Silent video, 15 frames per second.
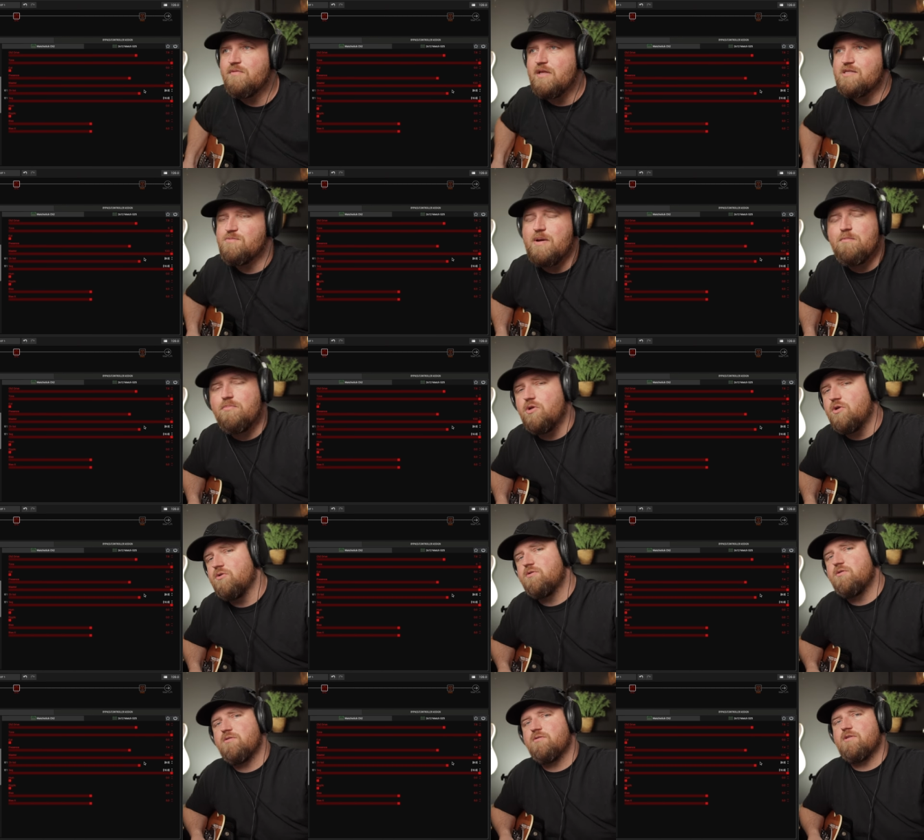That's my
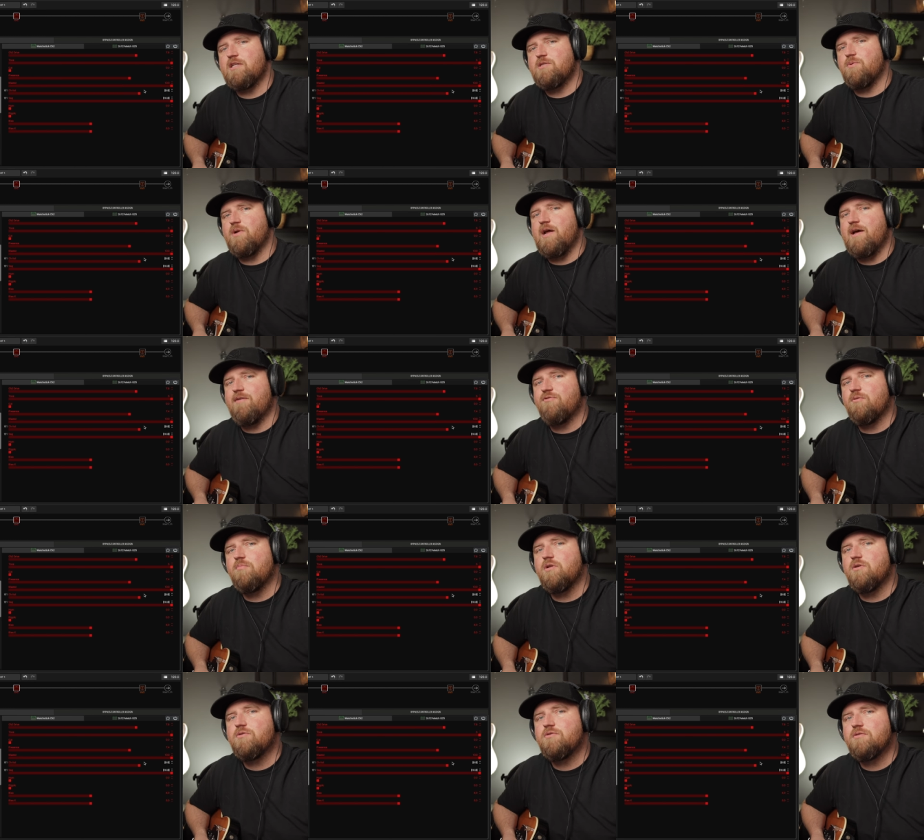blues. That's what I have for
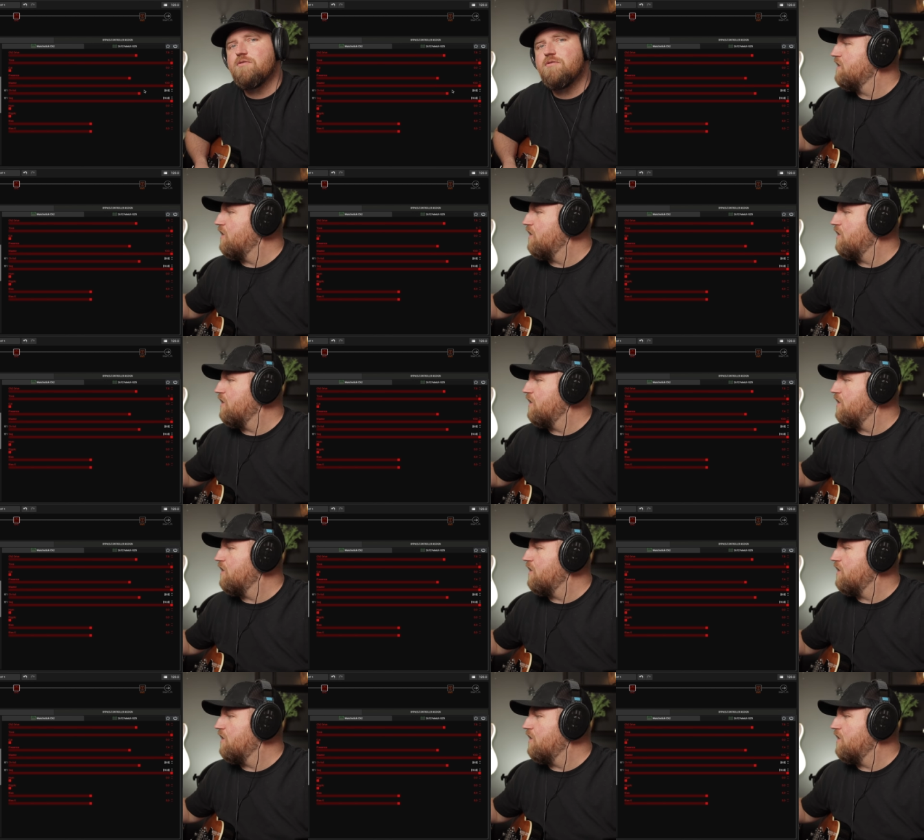blues.